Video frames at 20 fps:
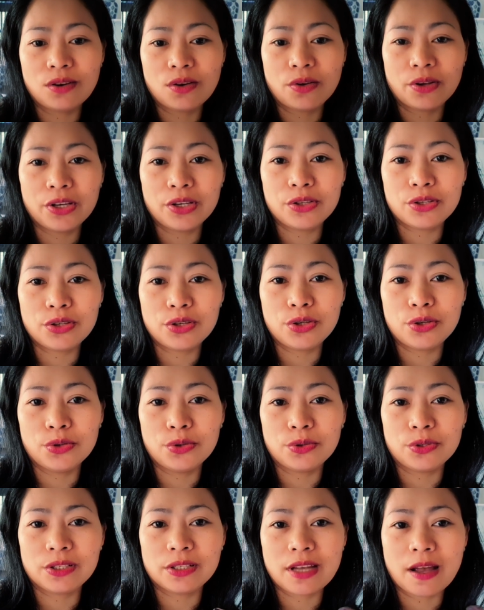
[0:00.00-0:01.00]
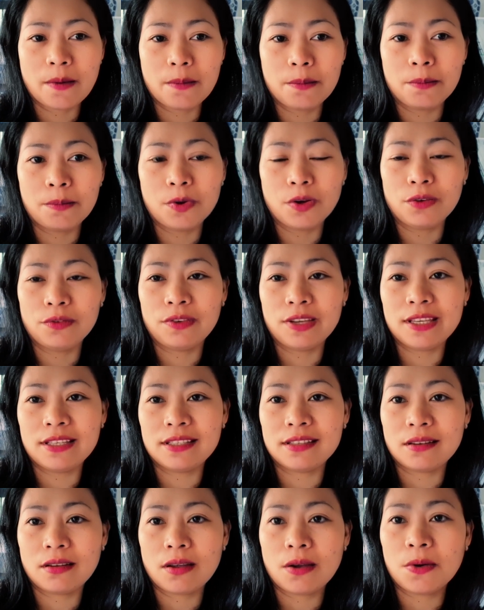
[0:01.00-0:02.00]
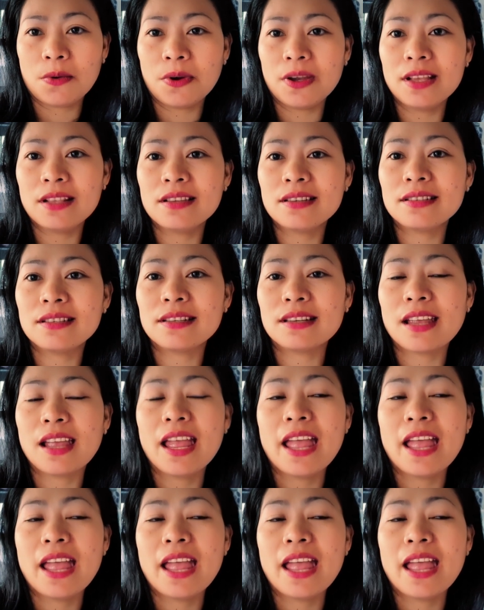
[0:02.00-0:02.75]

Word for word: going to do some of his errands,